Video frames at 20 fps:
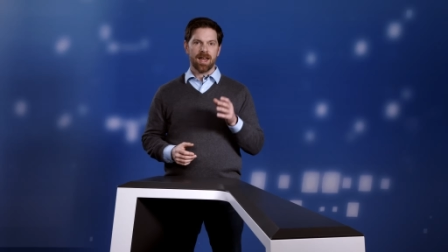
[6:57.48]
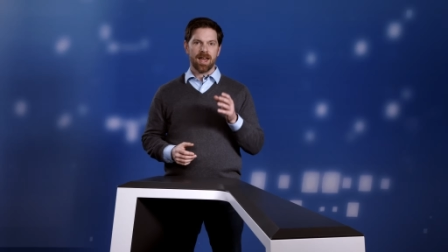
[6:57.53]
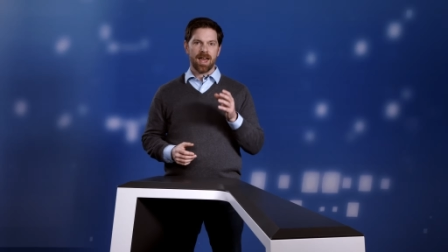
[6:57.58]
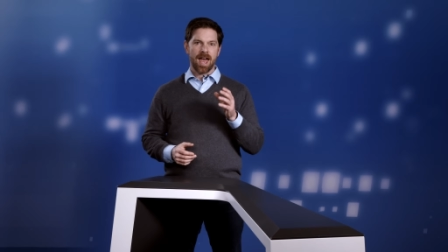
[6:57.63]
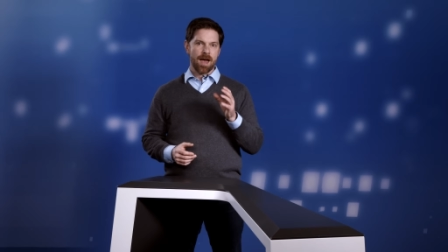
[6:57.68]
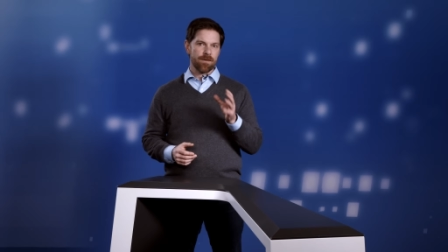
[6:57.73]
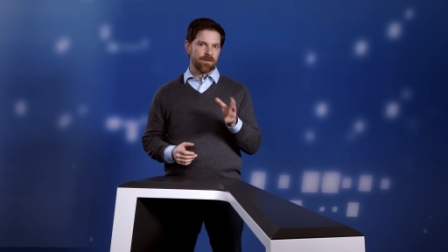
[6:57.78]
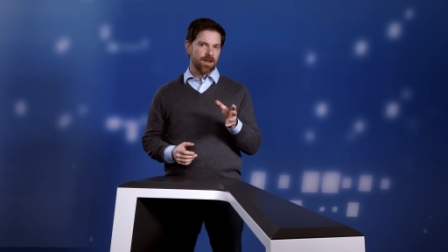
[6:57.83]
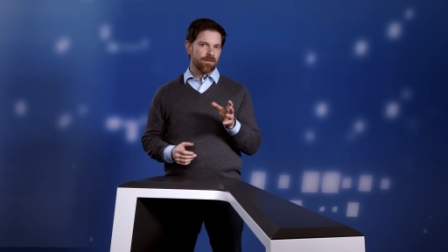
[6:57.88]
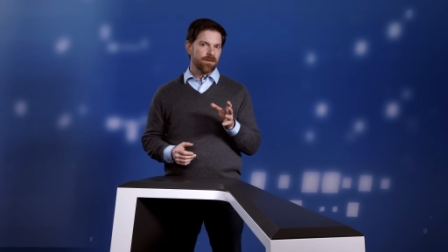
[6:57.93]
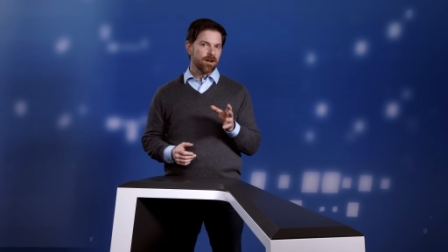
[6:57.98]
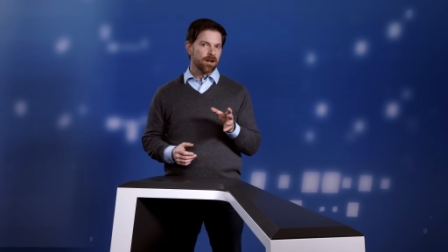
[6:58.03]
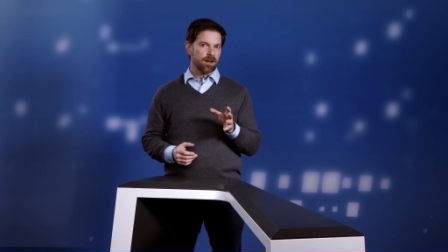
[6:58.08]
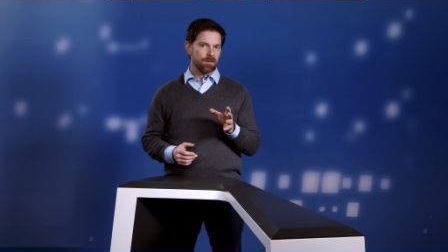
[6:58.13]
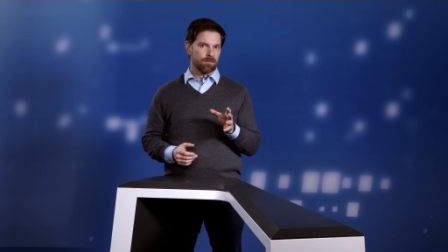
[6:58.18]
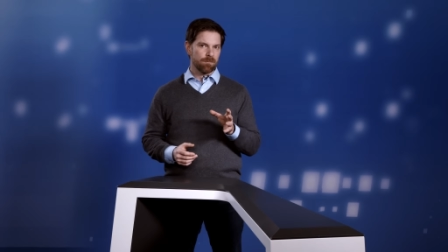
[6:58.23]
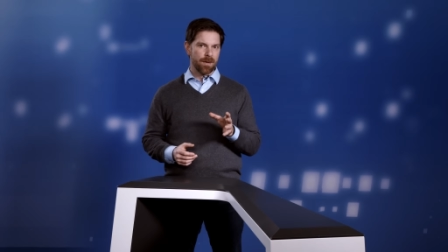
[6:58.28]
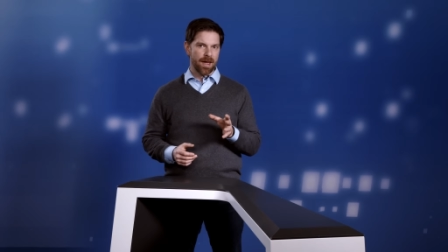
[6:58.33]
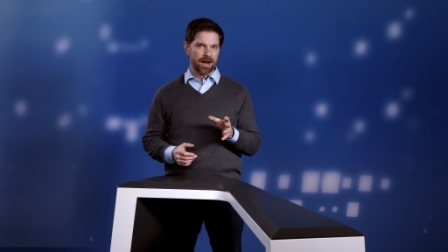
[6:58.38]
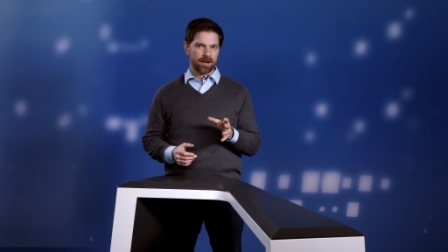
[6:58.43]
Have you ever
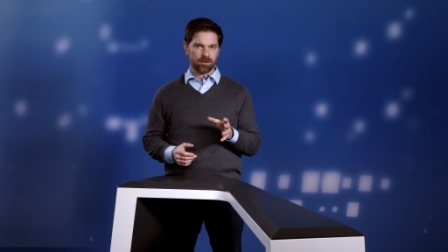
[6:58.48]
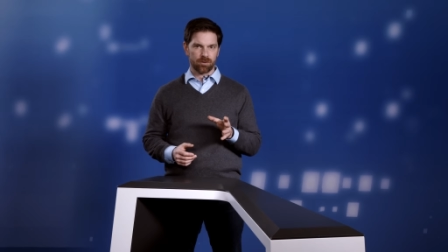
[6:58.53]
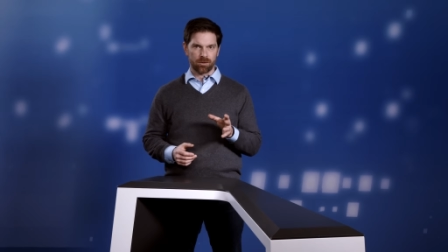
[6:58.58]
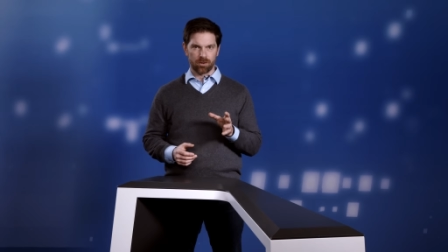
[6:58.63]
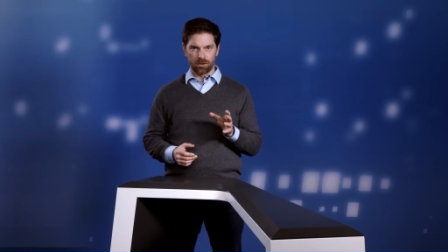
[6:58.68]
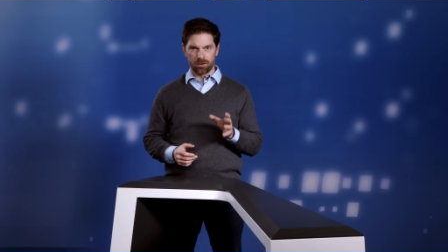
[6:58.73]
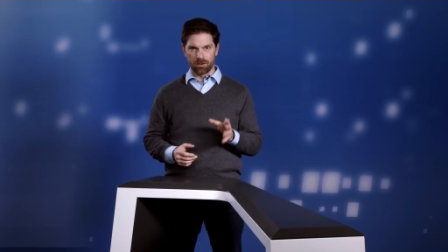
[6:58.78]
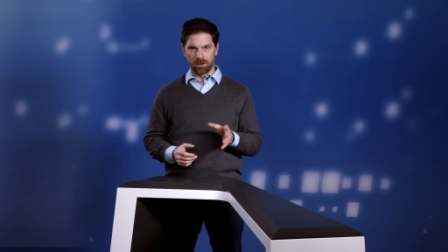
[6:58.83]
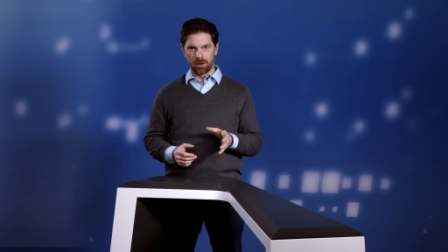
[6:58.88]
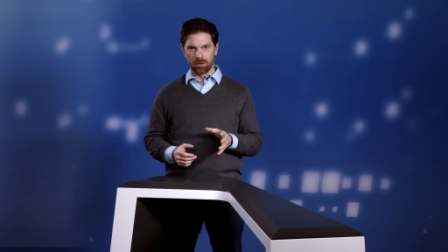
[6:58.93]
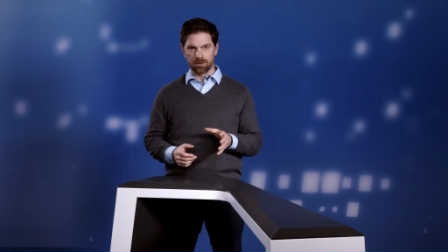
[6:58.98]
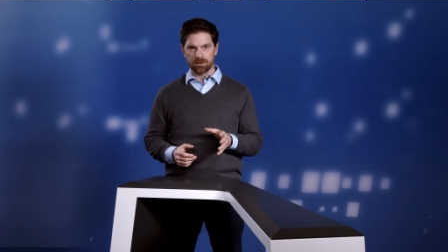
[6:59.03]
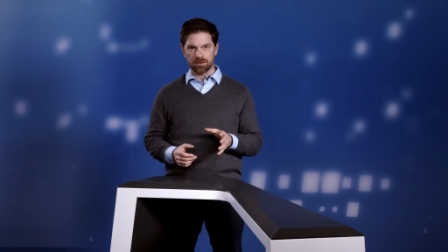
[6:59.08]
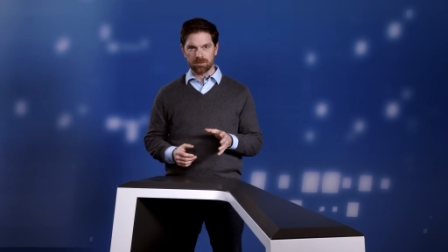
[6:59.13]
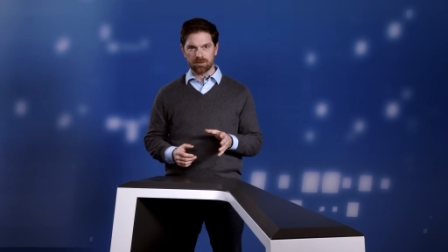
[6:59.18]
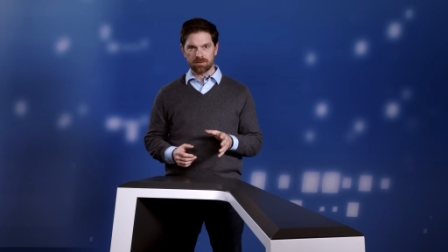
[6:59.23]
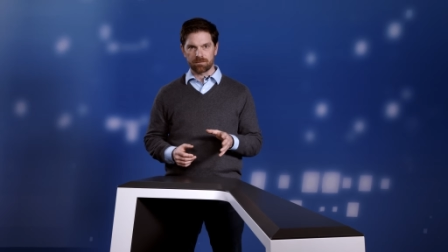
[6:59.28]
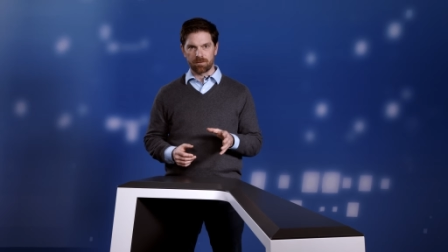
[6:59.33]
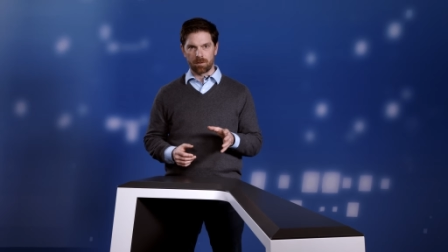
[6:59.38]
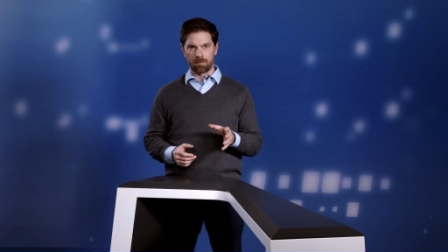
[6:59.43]
gone back to your
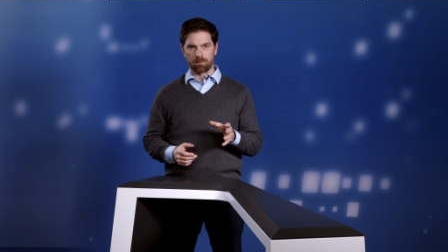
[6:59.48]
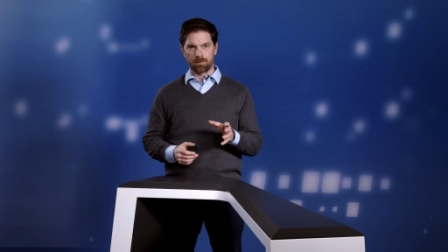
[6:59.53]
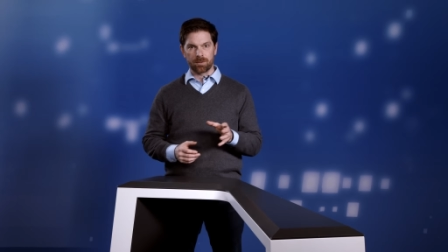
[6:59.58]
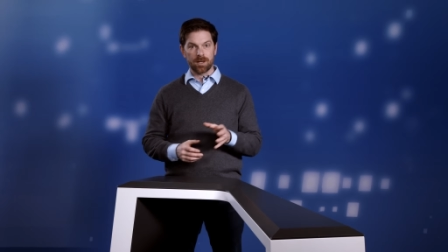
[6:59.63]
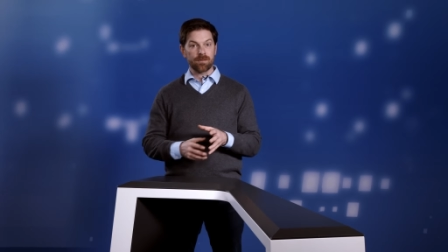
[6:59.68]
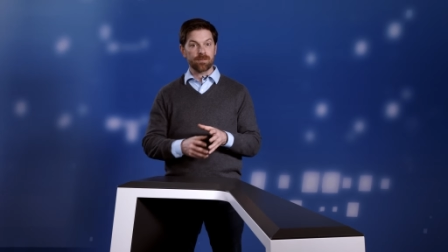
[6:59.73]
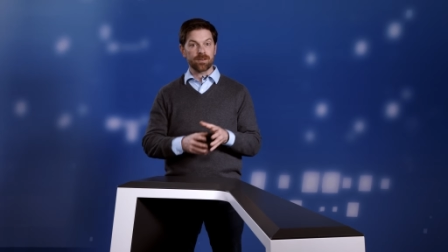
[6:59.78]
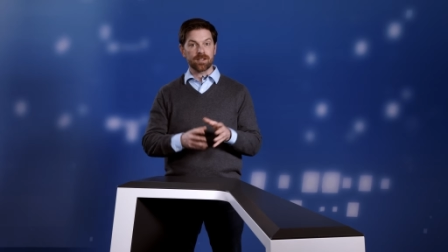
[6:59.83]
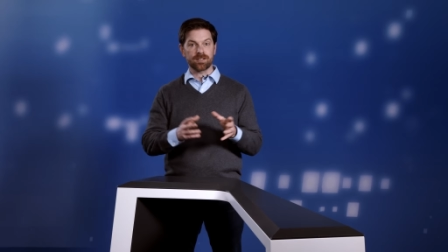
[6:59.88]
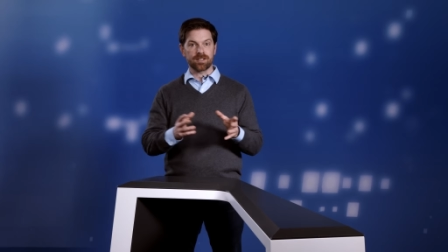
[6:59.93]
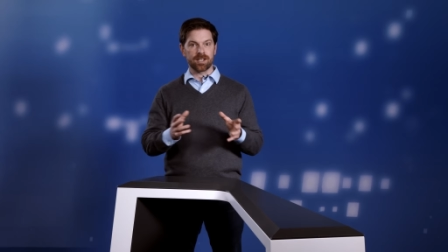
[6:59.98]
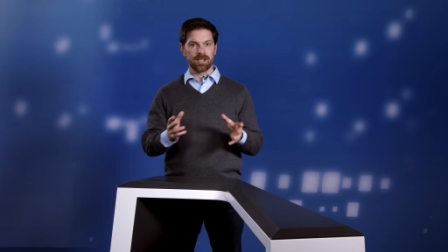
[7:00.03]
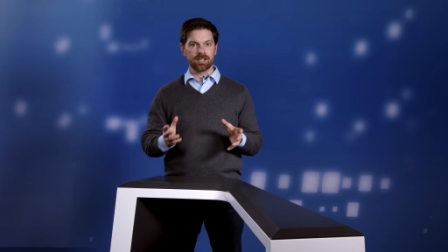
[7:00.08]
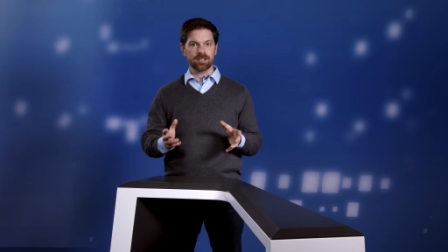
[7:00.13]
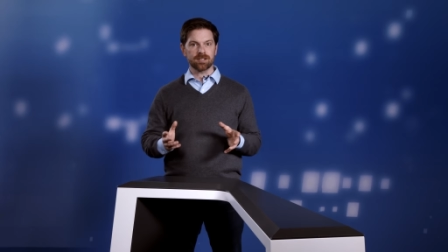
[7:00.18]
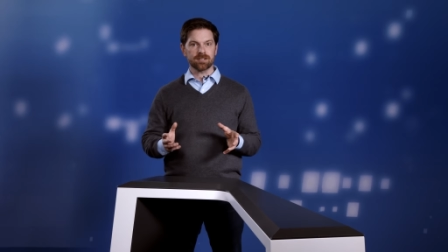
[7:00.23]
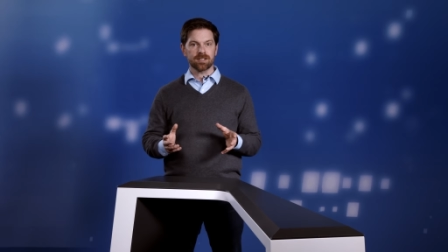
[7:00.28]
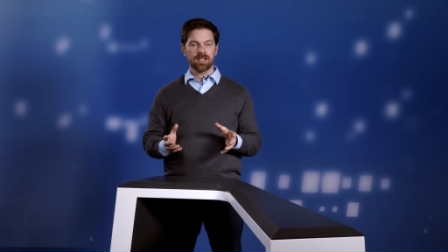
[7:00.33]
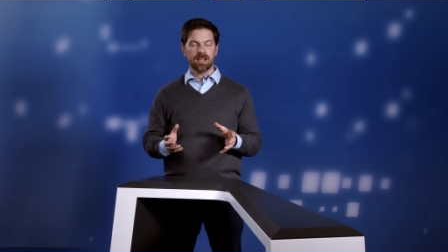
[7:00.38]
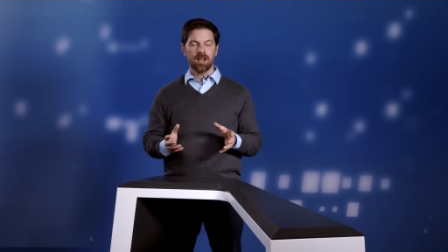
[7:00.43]
notes from previous
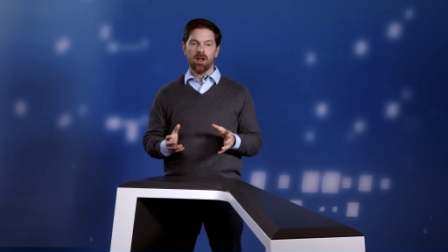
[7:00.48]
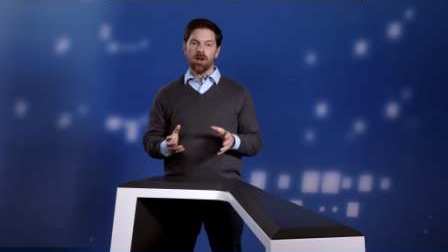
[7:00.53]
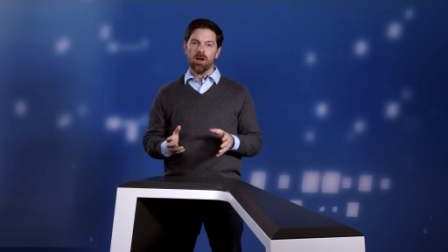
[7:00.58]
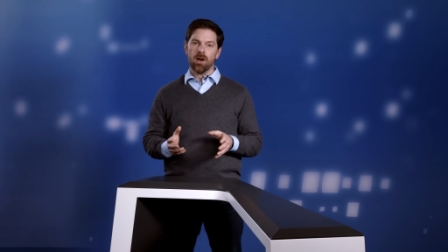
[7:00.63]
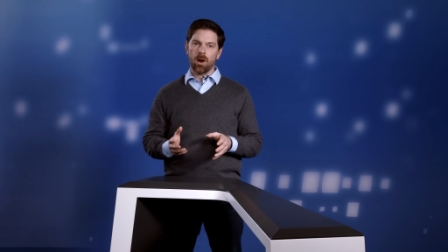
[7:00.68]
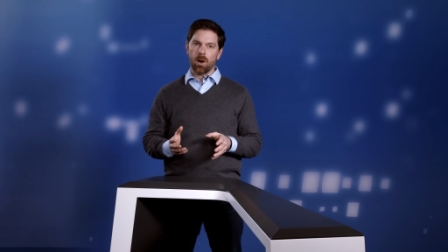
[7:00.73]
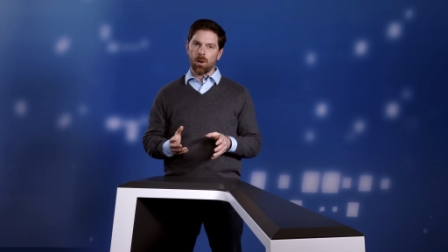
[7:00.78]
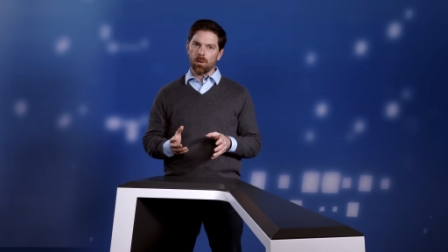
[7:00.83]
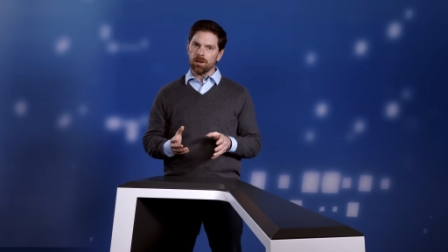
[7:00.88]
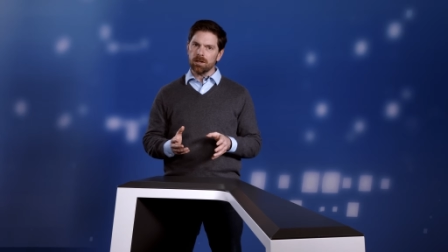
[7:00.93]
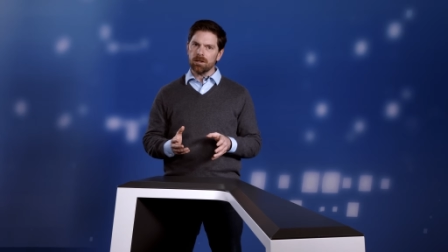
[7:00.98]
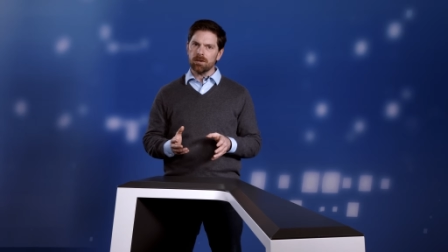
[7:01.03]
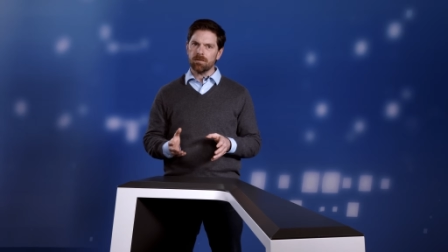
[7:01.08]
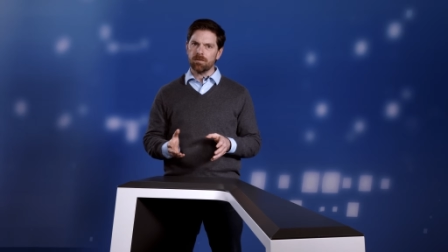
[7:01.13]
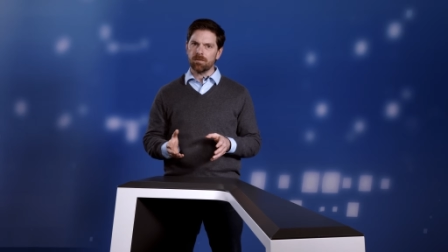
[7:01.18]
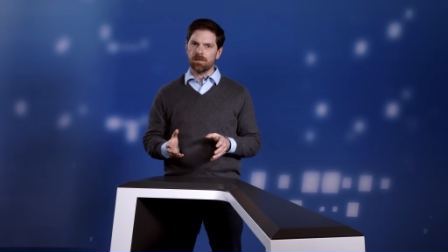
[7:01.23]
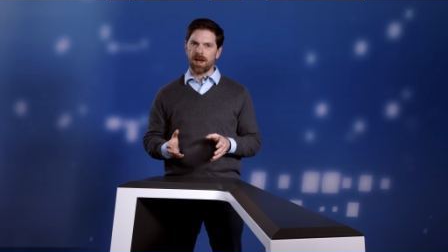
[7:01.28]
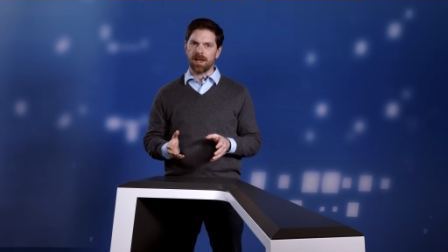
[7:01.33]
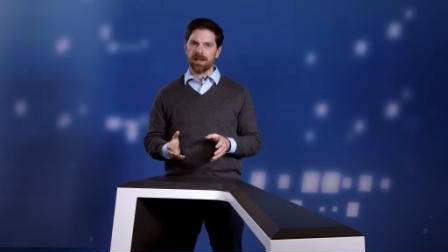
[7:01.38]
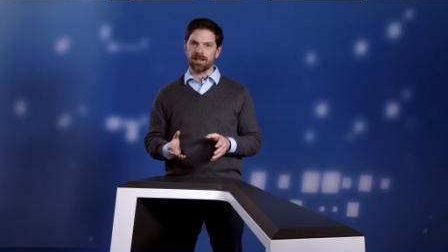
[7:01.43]
years only to
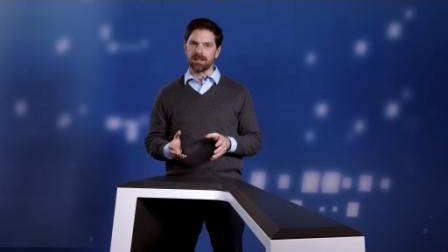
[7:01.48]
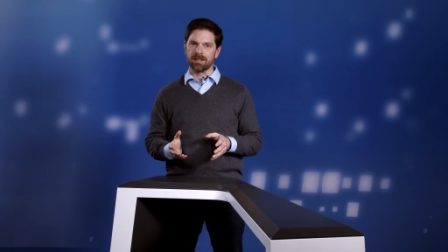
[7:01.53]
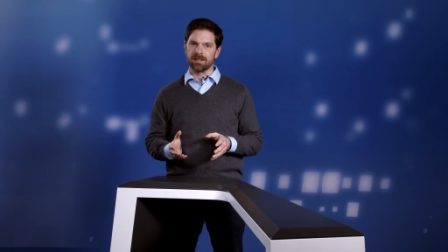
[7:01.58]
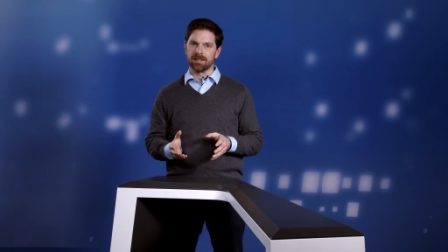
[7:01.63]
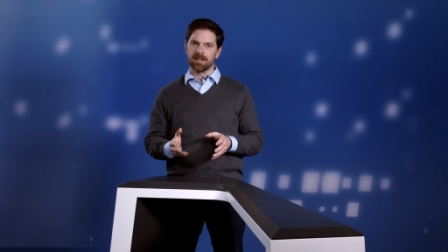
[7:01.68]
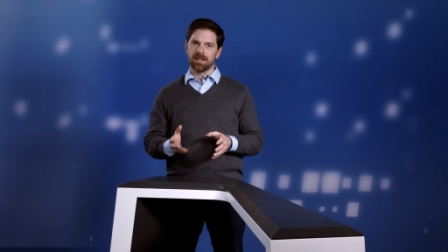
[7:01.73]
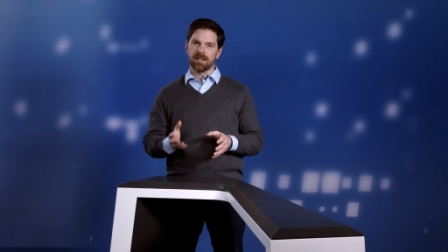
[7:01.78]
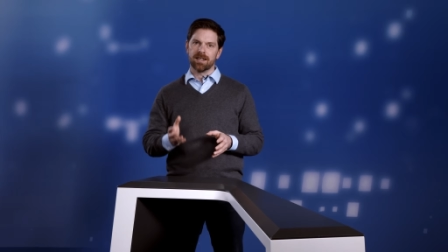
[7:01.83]
find